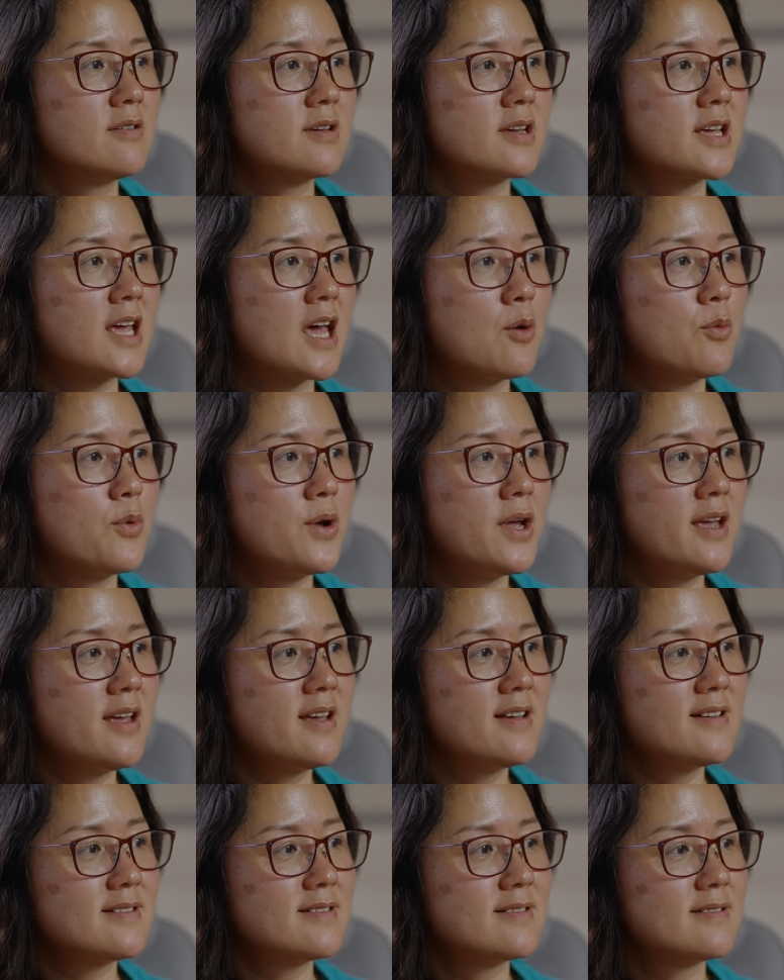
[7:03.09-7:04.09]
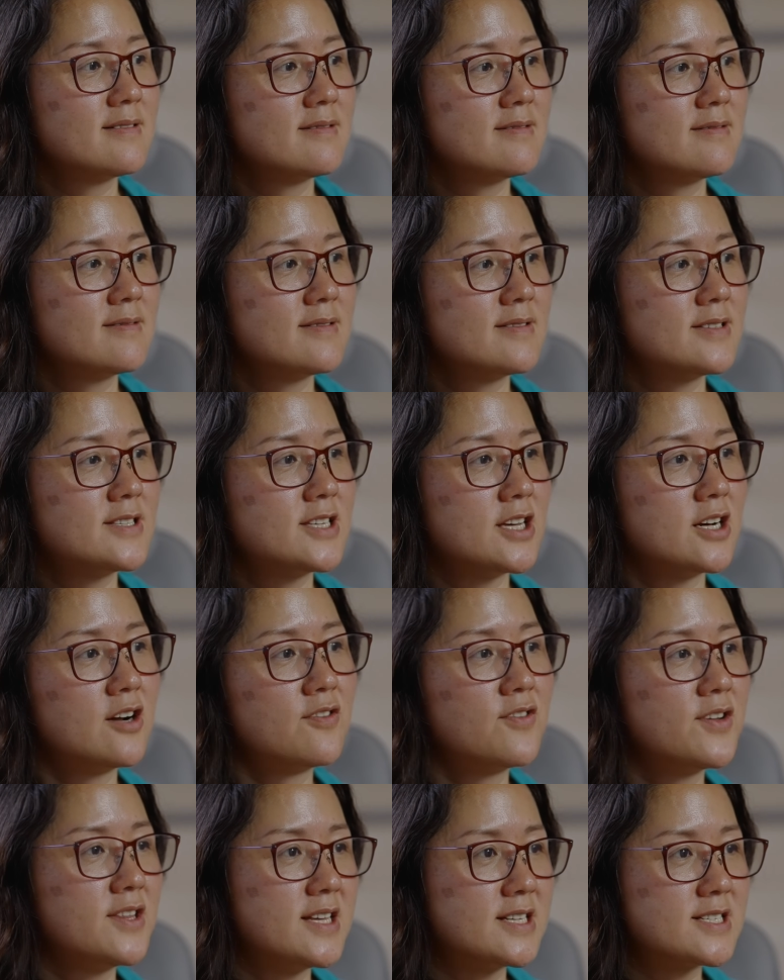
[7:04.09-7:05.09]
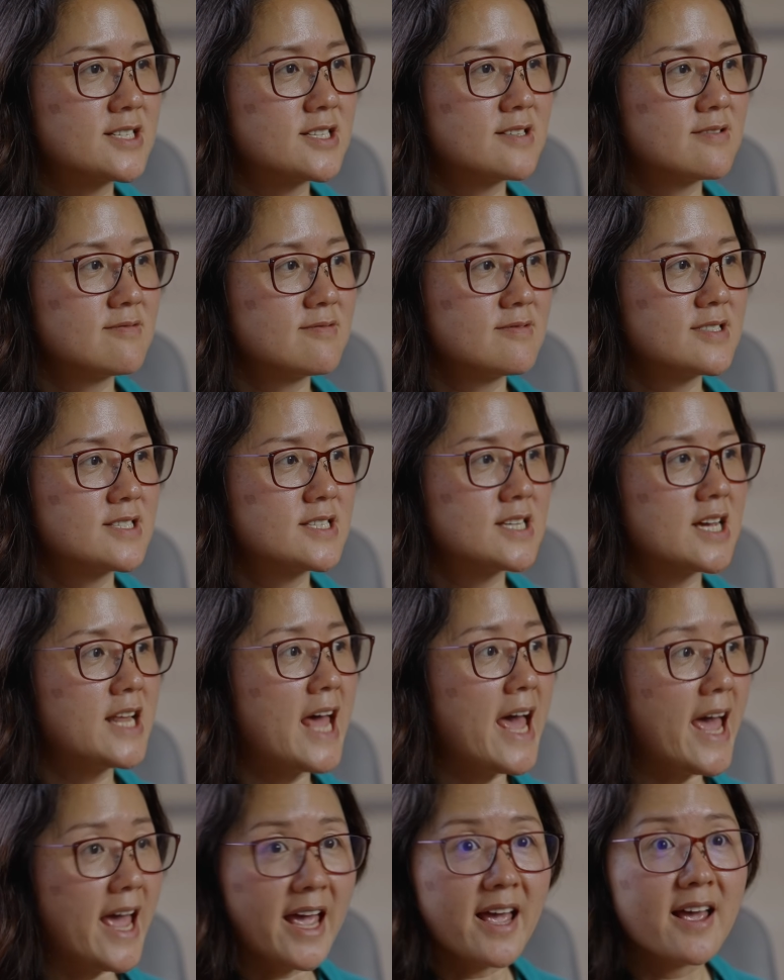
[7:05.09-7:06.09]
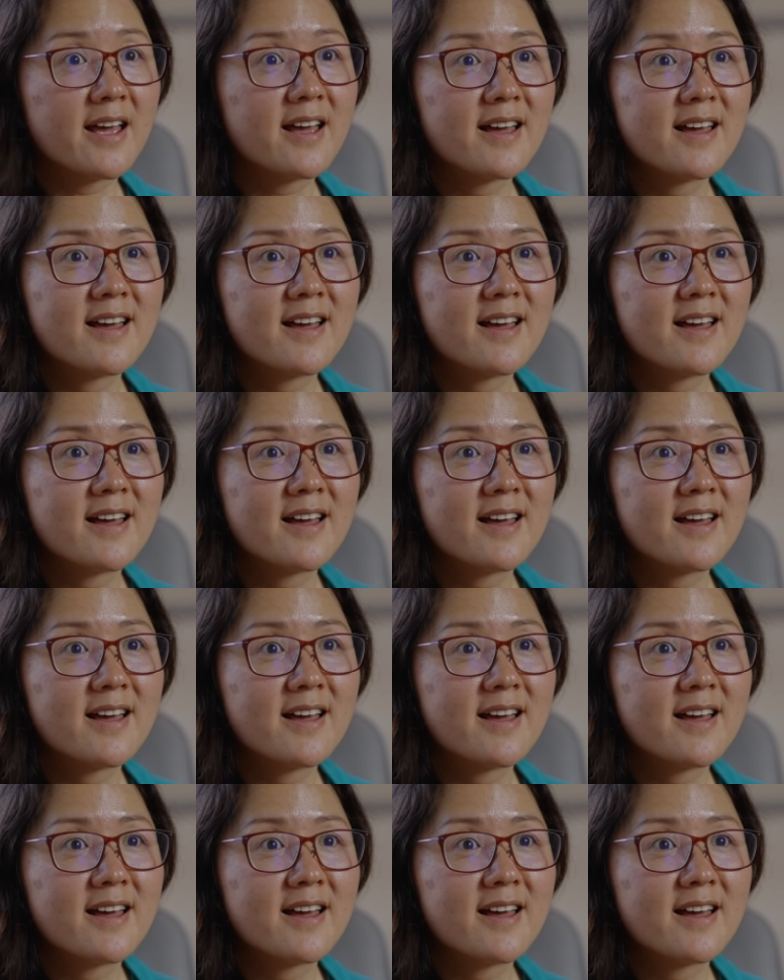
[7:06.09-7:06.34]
Can we deliver this today?